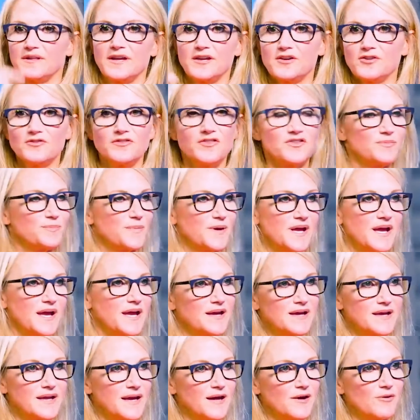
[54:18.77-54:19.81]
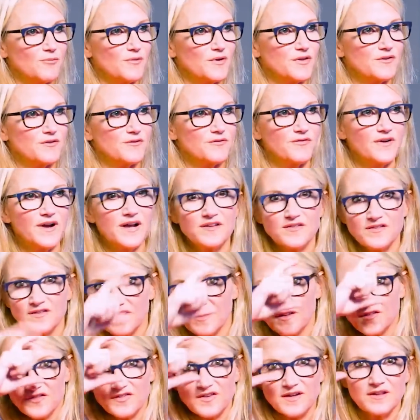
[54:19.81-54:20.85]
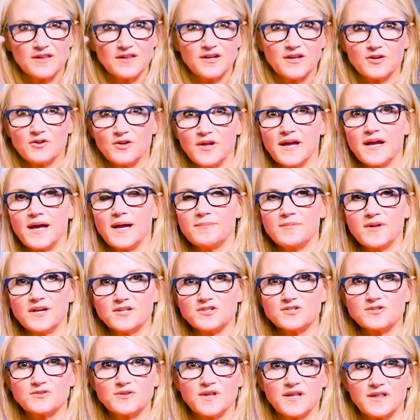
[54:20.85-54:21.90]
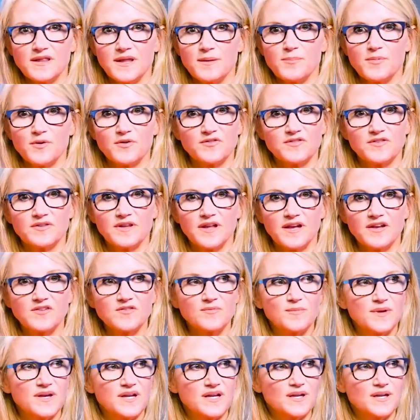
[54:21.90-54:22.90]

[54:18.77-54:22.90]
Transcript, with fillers: Like you'll just be hanging out with your friends and then suddenly you're like, I'm not sure that that person likes me